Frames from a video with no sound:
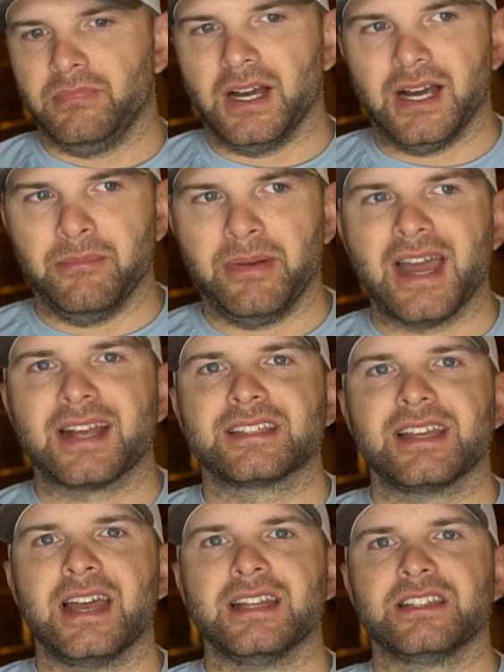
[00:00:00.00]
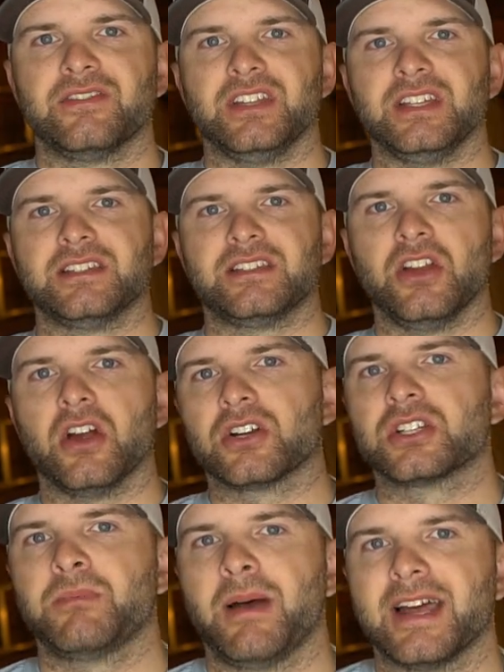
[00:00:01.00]
backsides of these
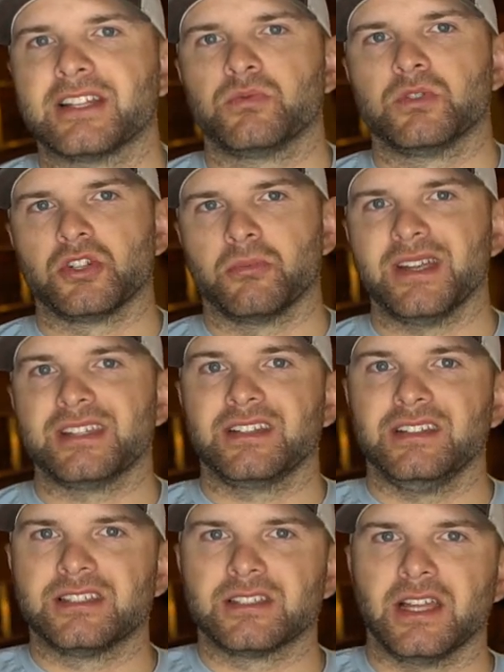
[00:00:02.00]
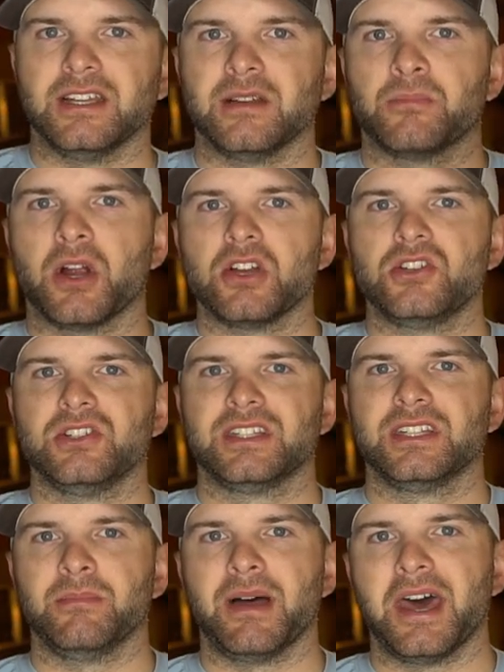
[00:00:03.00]
dark spots, which are basically slight depressions
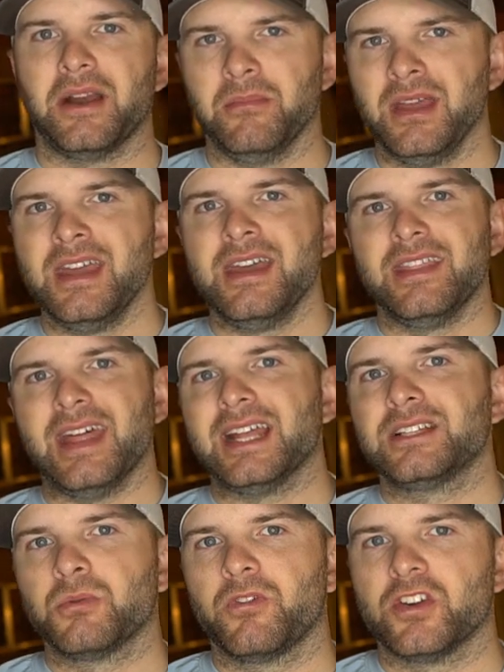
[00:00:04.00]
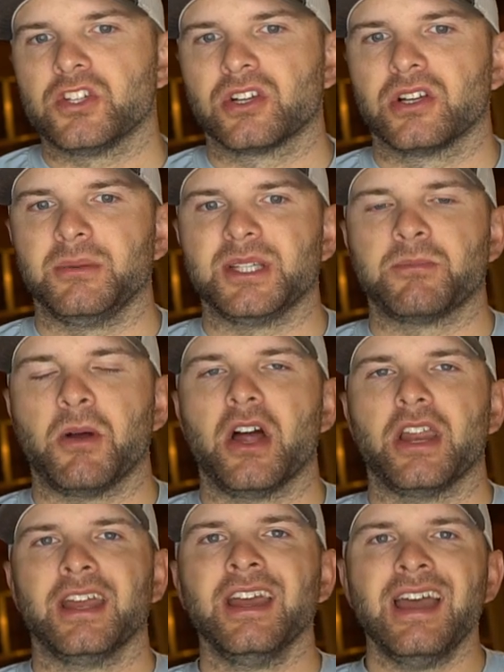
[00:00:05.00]
in the bottom. That's where fish are going to be
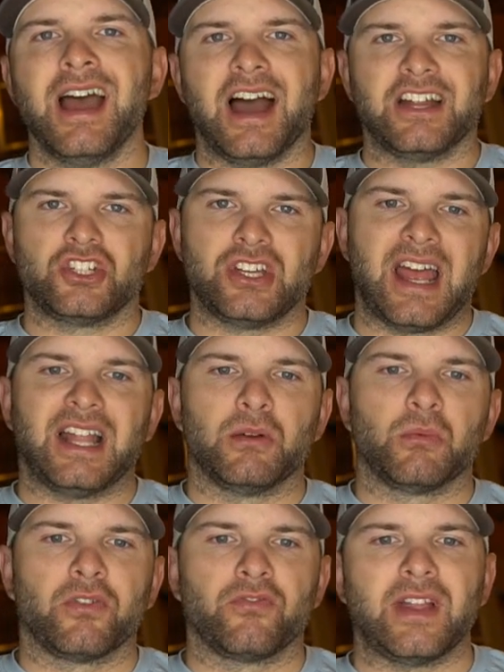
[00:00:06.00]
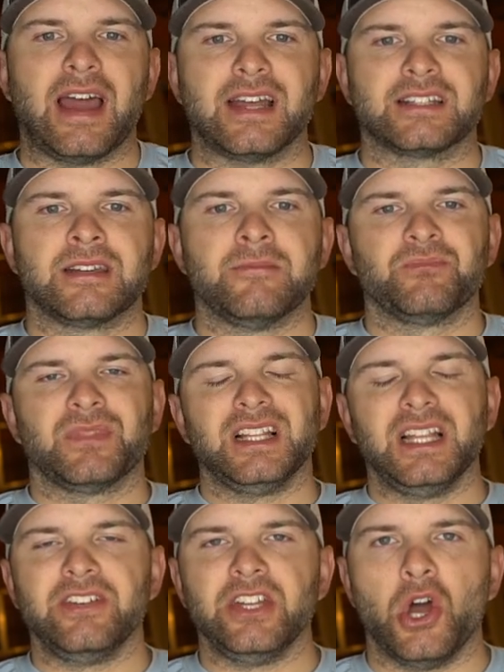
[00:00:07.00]
spawning, on shallower flats. They
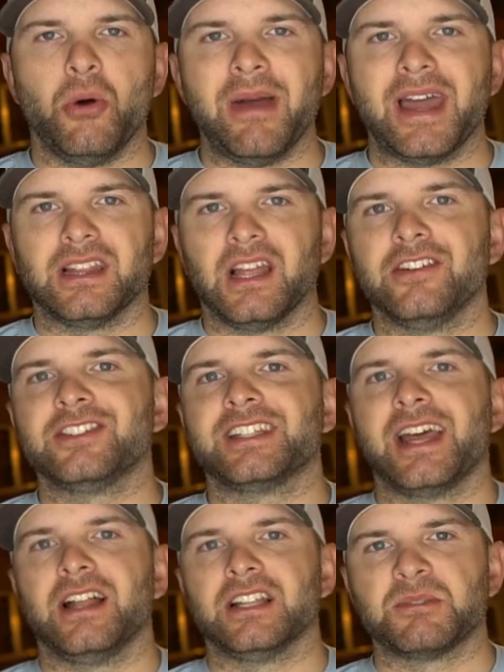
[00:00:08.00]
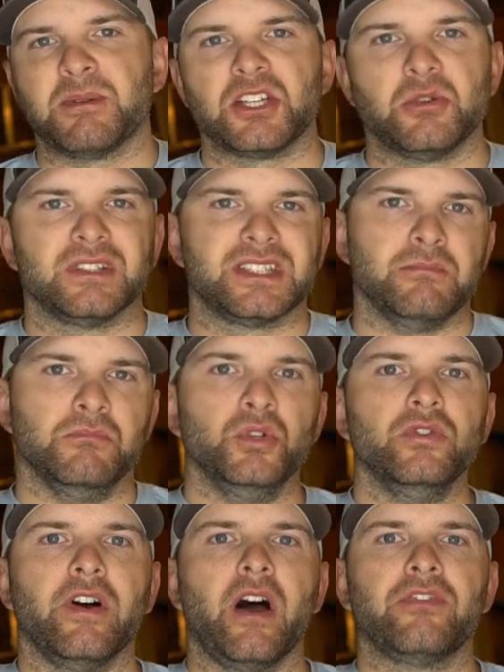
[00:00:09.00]
live a nomad lifestyle, especially once they
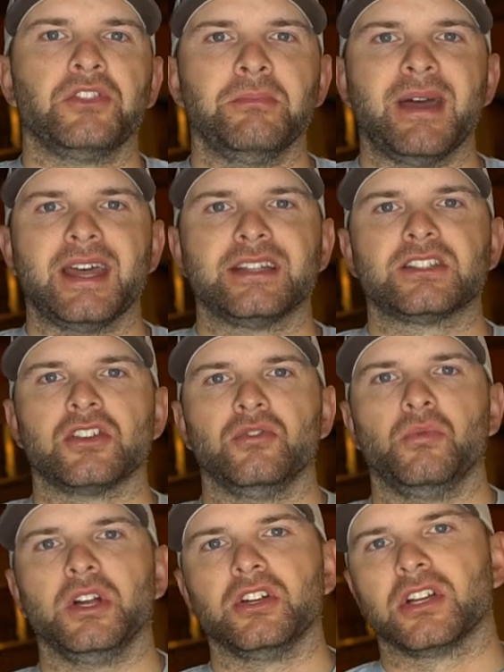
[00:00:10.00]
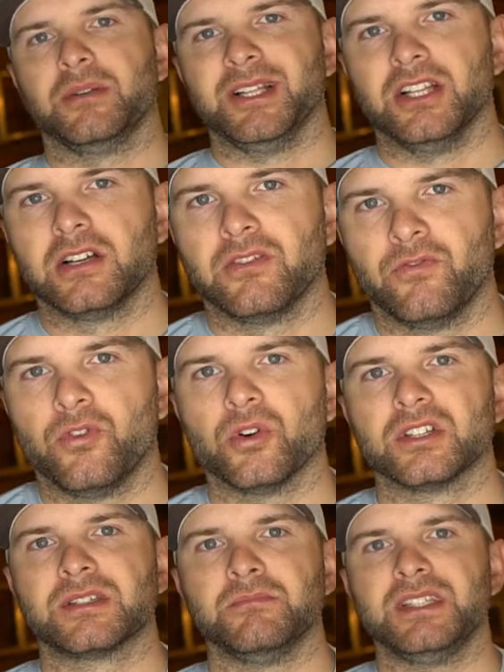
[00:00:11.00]
move off the bed. So what you're going to be looking
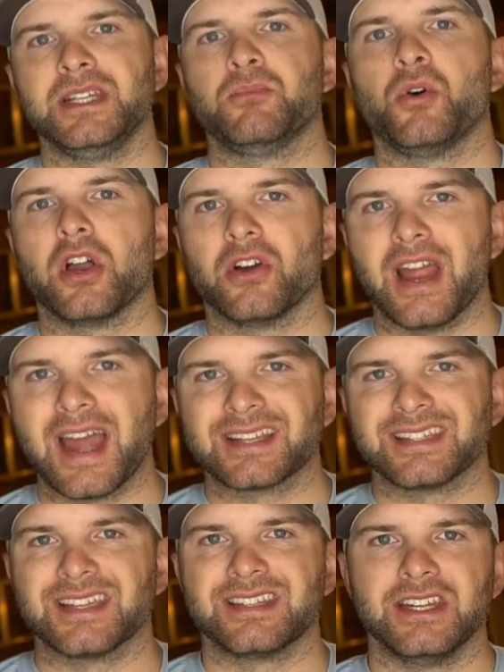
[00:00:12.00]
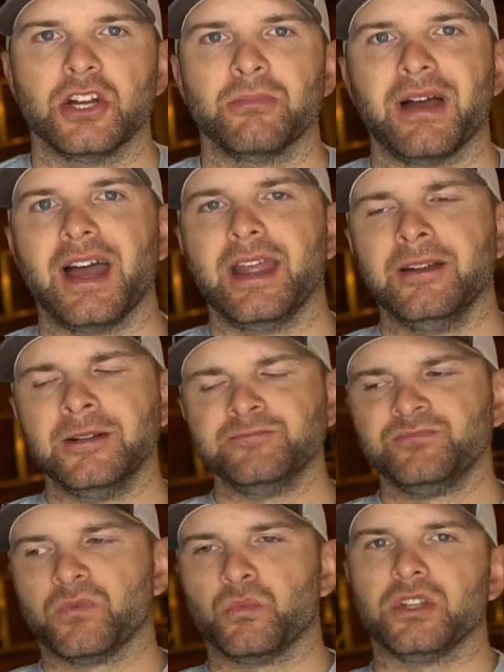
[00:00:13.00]
for is some deep water access nearby
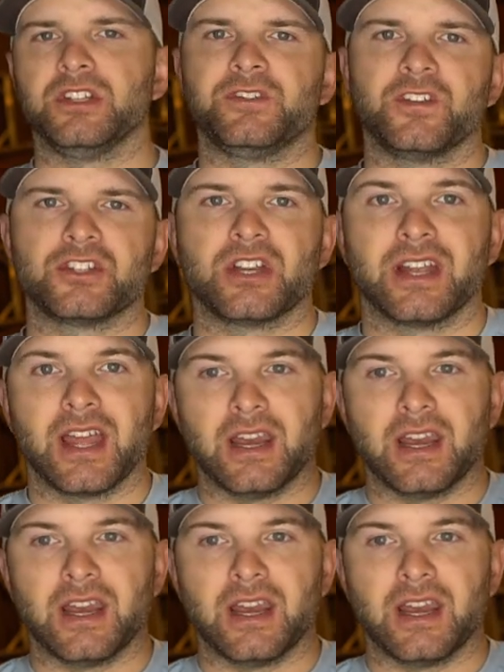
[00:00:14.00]
where these fish can